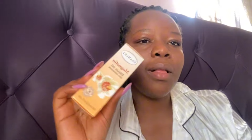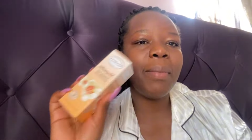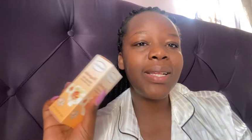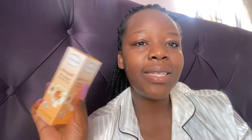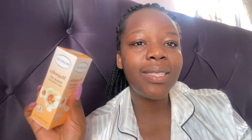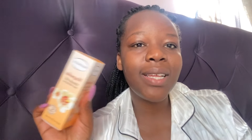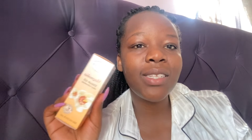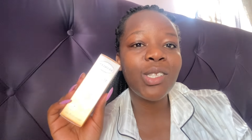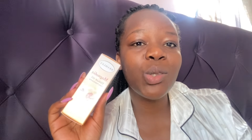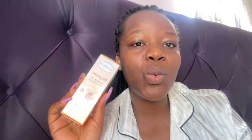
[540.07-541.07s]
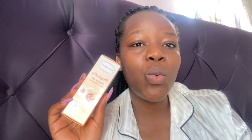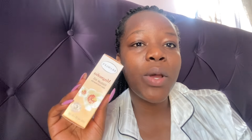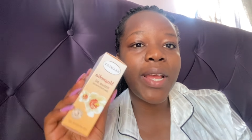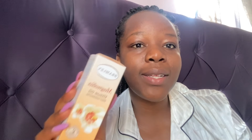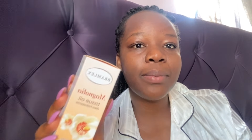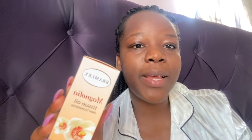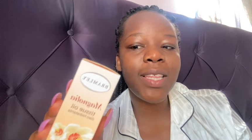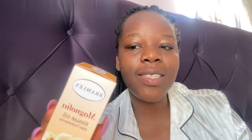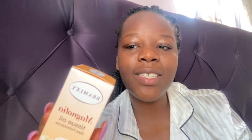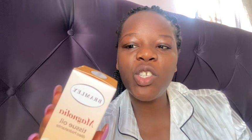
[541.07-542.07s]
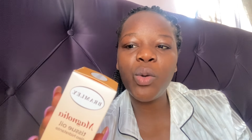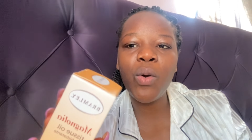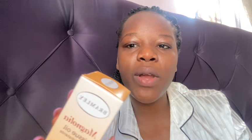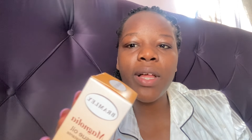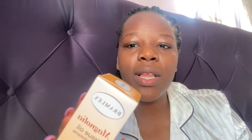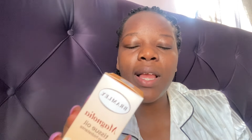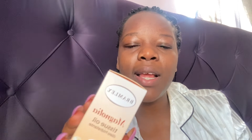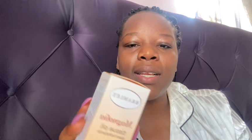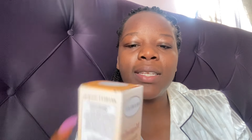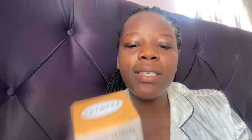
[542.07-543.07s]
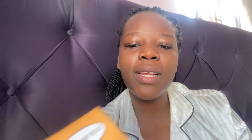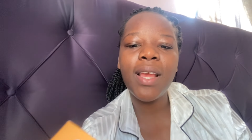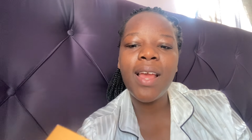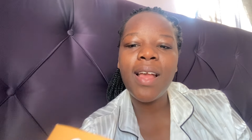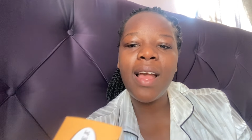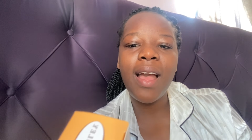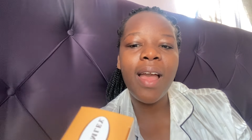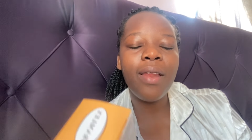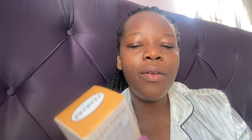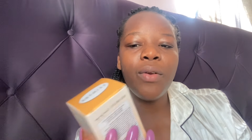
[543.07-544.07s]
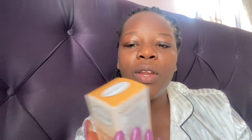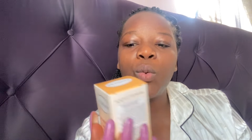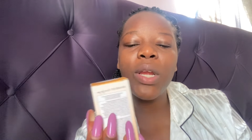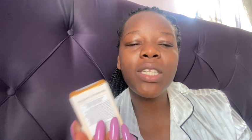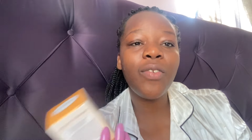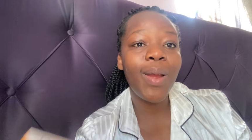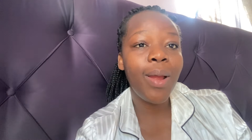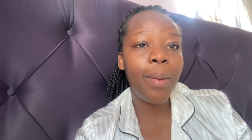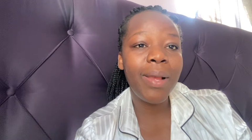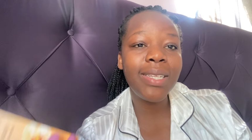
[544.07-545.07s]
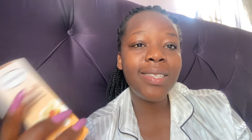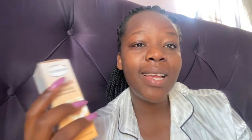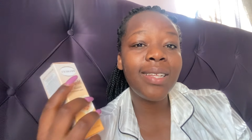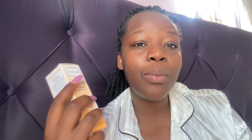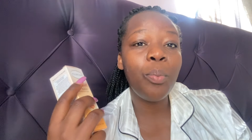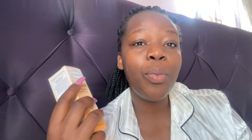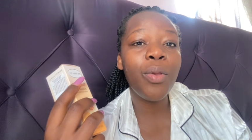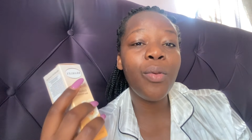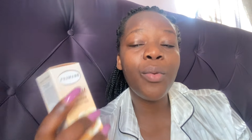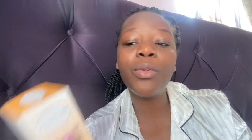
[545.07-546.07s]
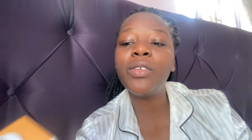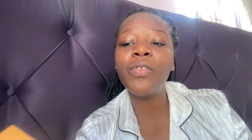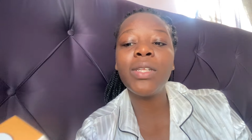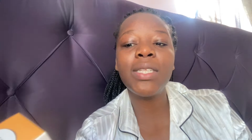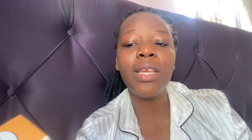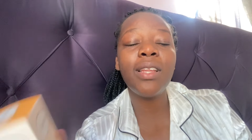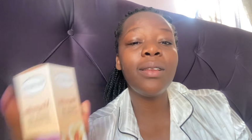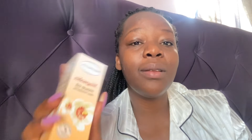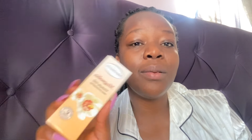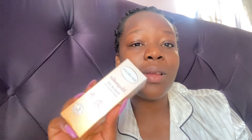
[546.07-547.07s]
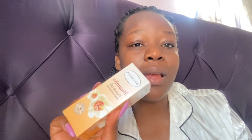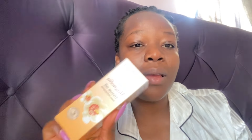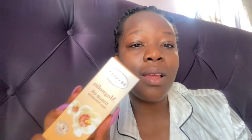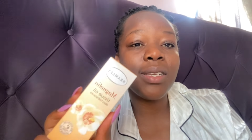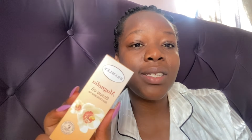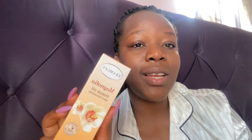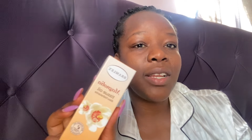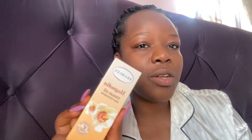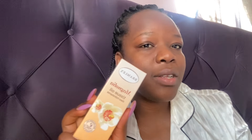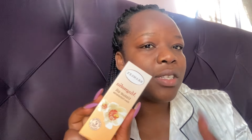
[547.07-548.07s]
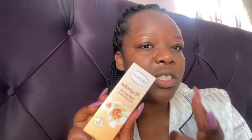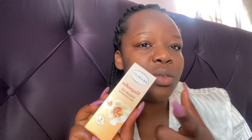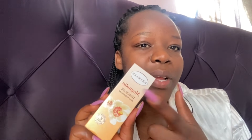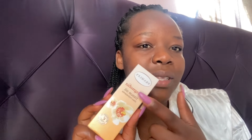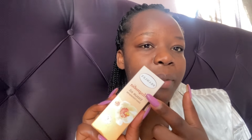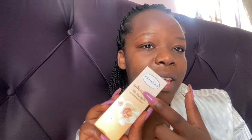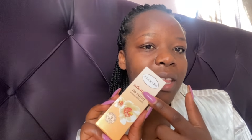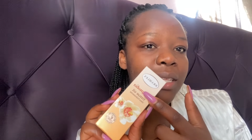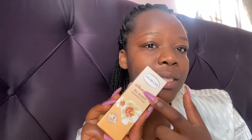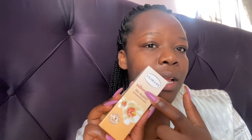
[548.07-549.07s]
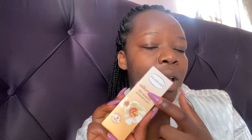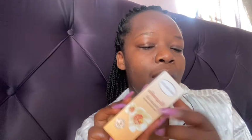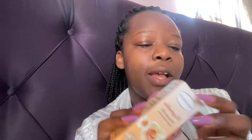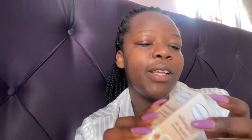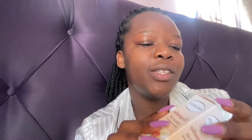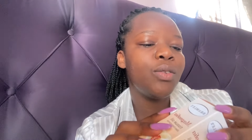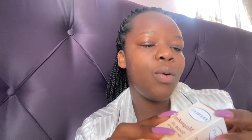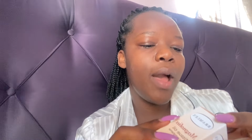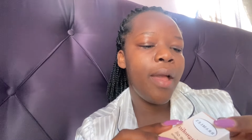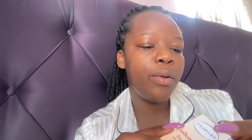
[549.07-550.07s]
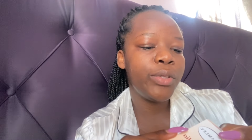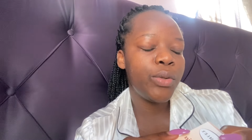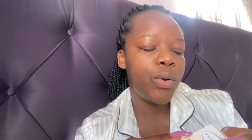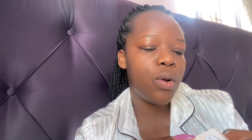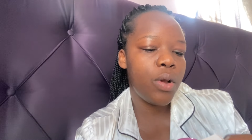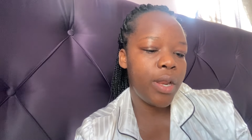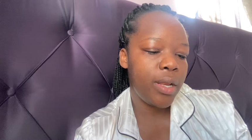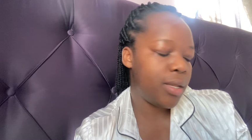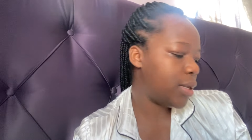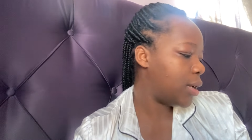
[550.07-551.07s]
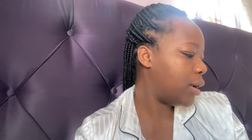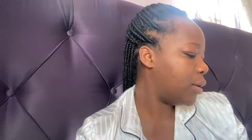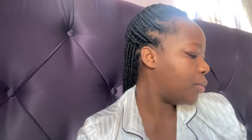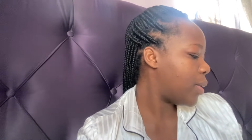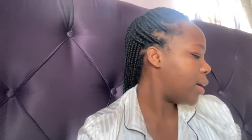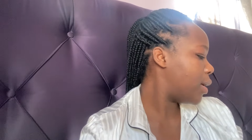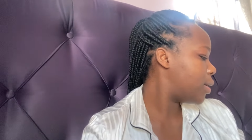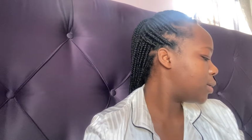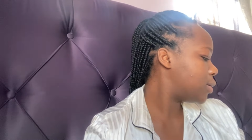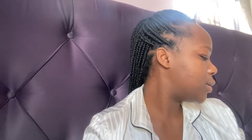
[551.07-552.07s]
My sister swears by this tissue oil, and I don't know, it works for her. My sister has beautiful skin, and she literally just swears by this. So I also got it. It was